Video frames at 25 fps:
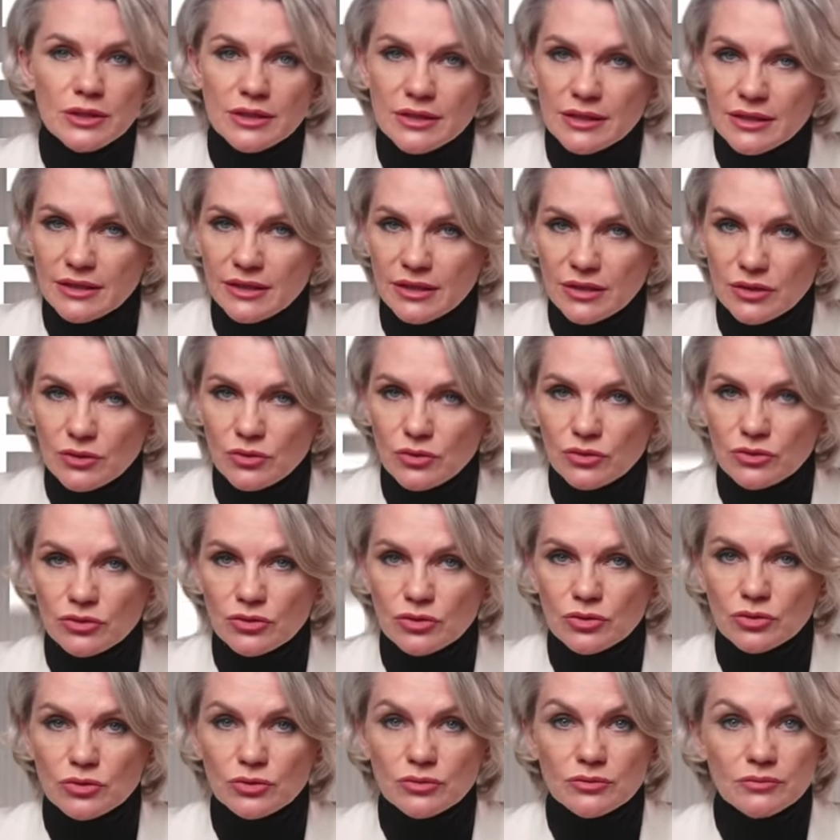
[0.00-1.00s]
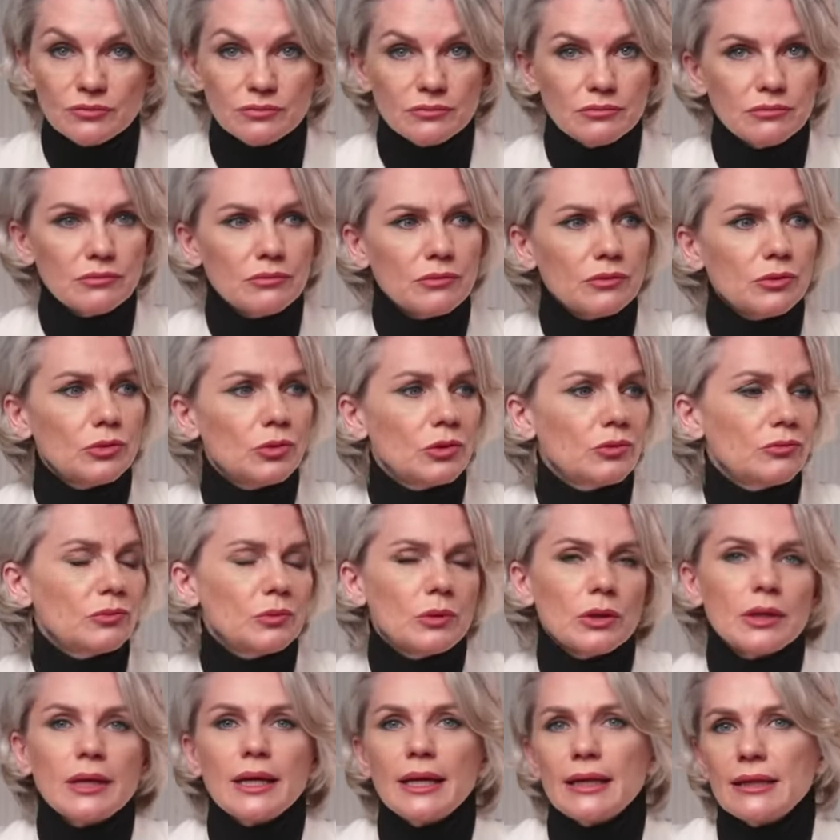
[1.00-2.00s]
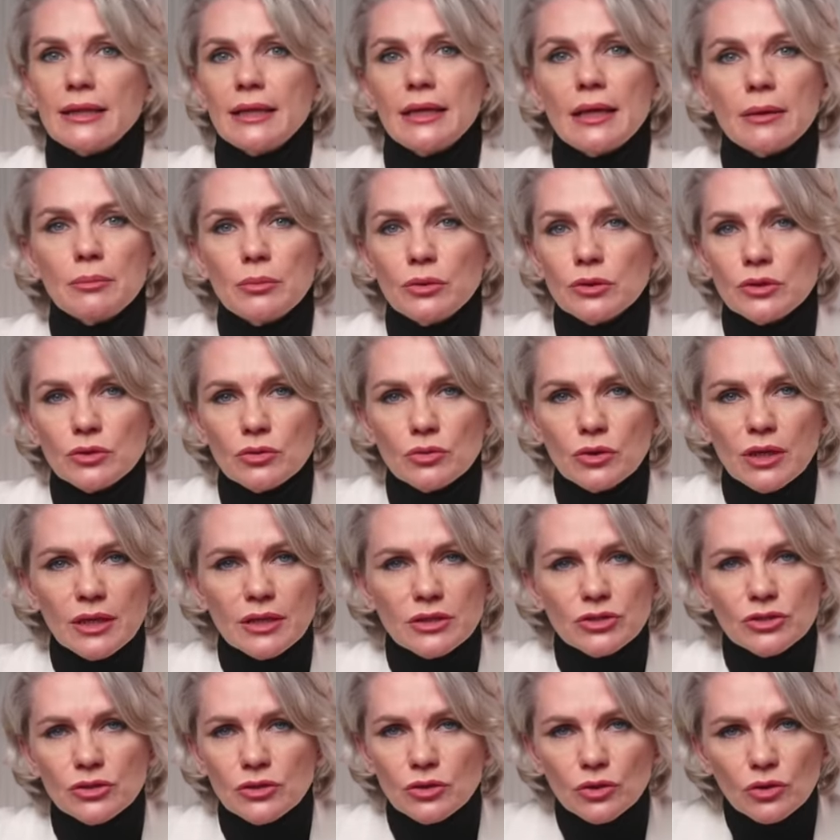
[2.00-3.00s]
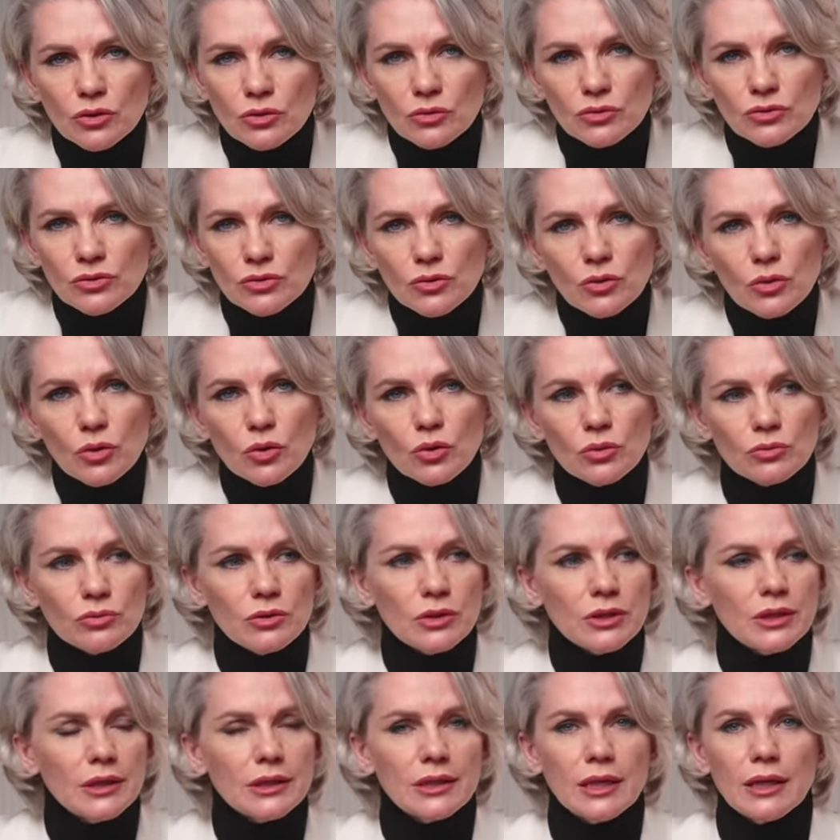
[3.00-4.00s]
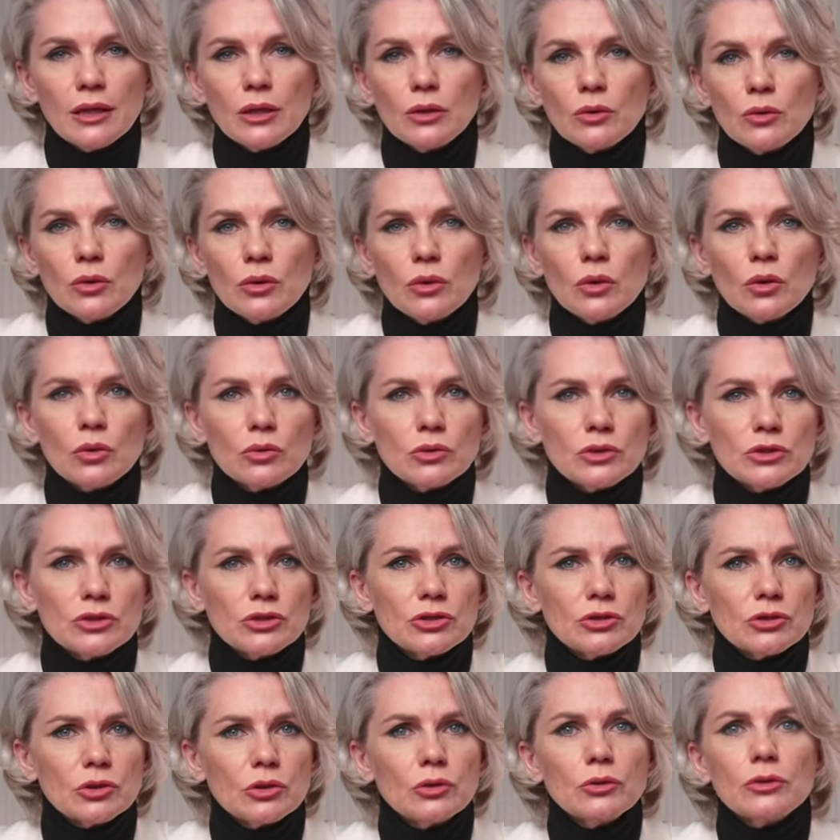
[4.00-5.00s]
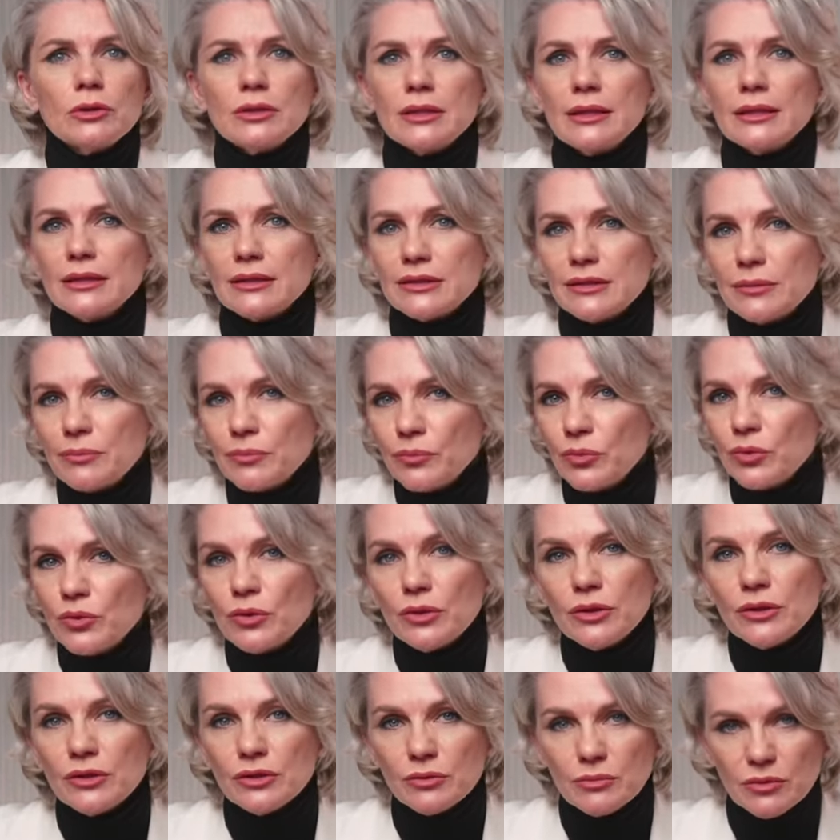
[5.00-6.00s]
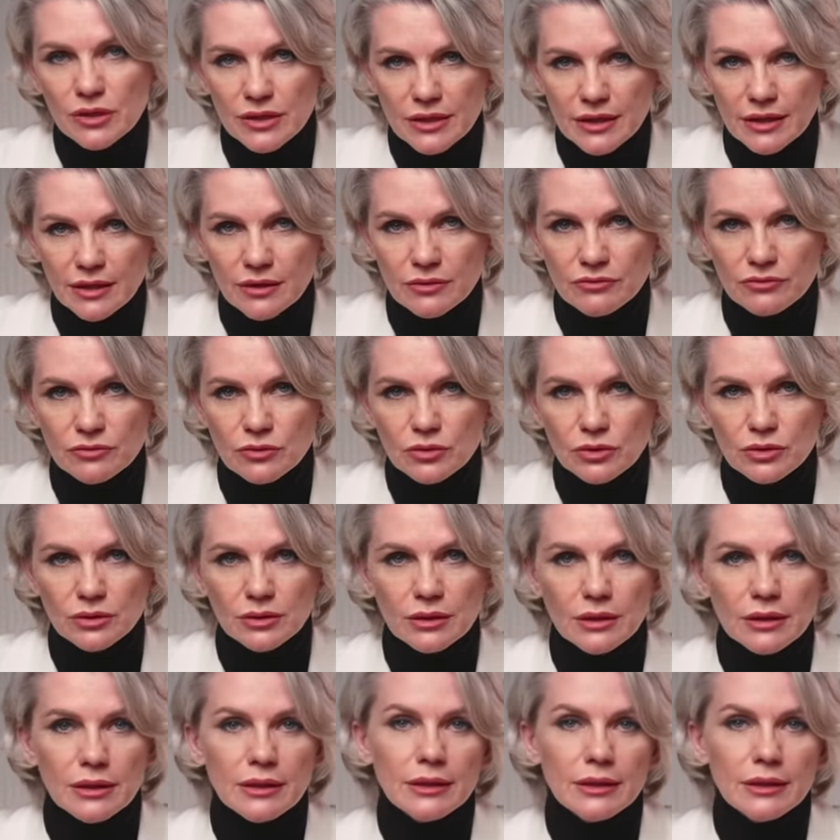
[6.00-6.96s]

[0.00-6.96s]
in a year or two. To avoid ending up with grayish tones or overly yellow or orange tones, it is important to be careful.